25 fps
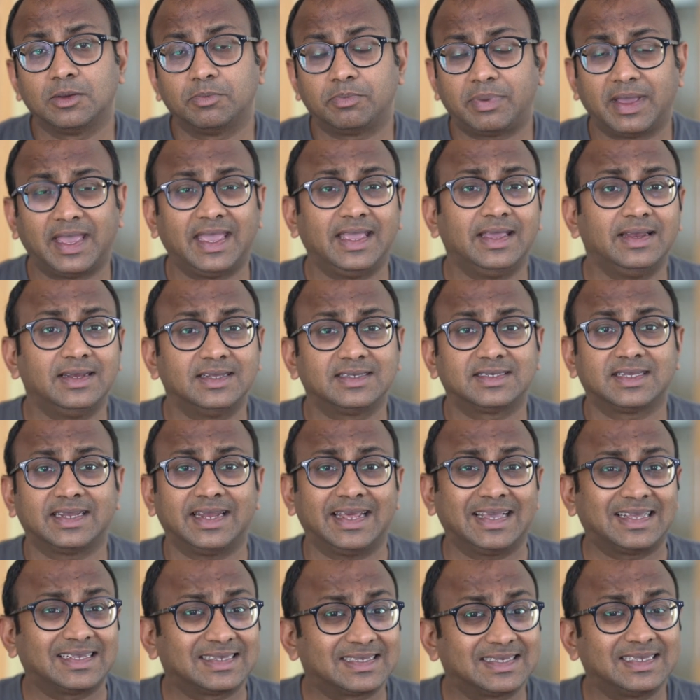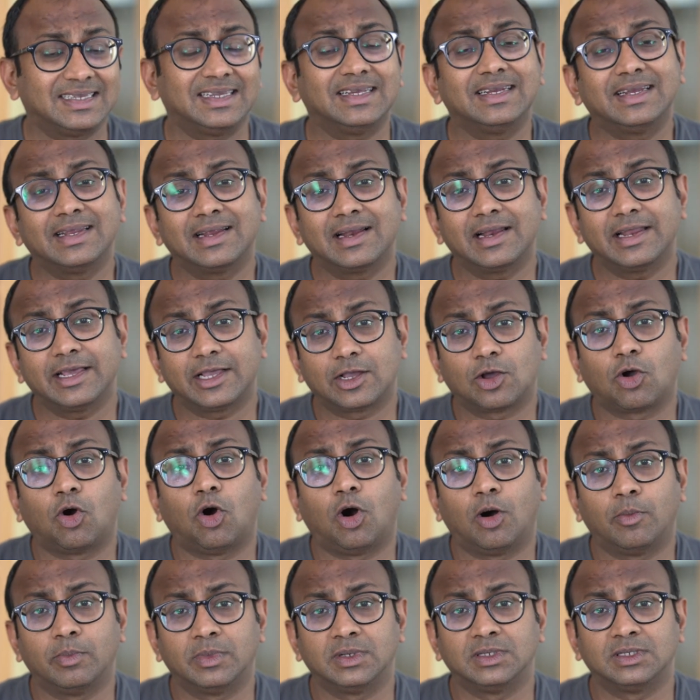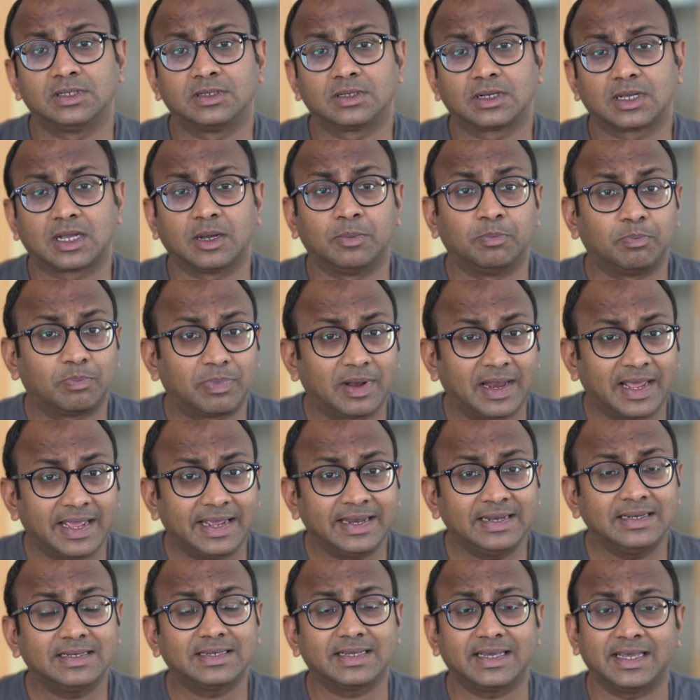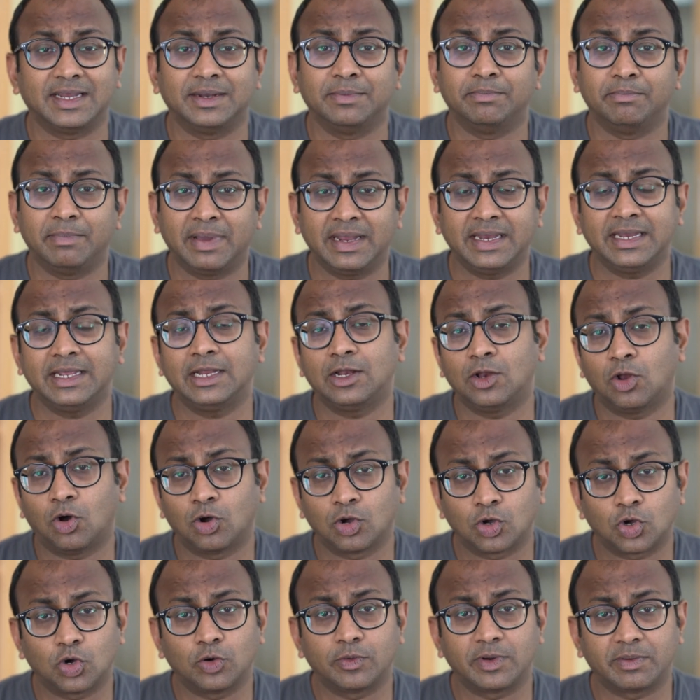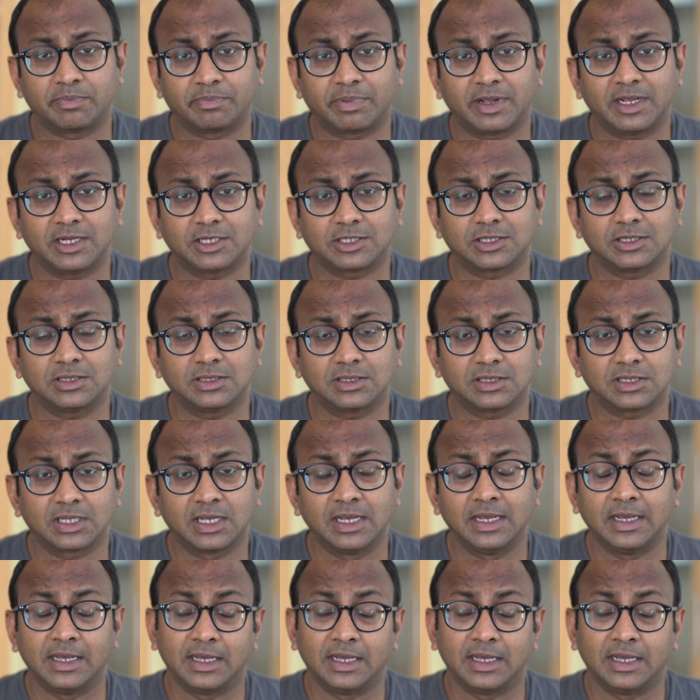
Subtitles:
pain is an exceedingly common complaint in many long COVID patients.